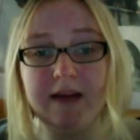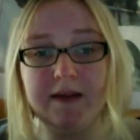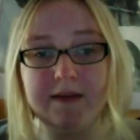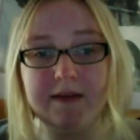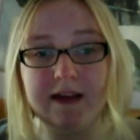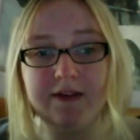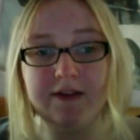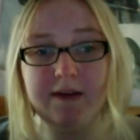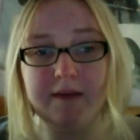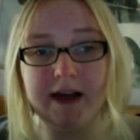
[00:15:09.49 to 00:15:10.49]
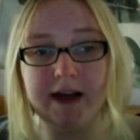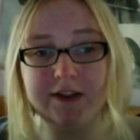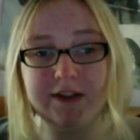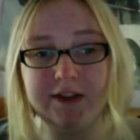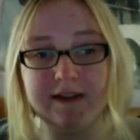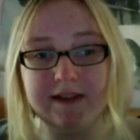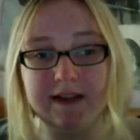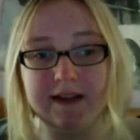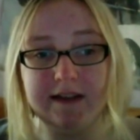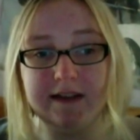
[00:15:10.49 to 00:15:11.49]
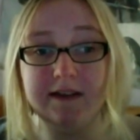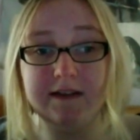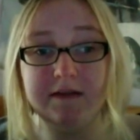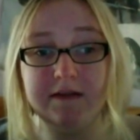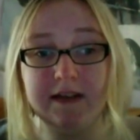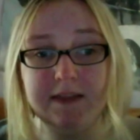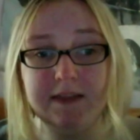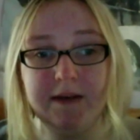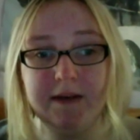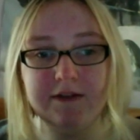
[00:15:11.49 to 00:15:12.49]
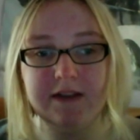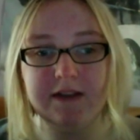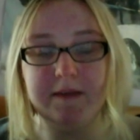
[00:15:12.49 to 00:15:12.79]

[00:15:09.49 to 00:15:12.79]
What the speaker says: They've been giving him matches, and it's pretty interesting.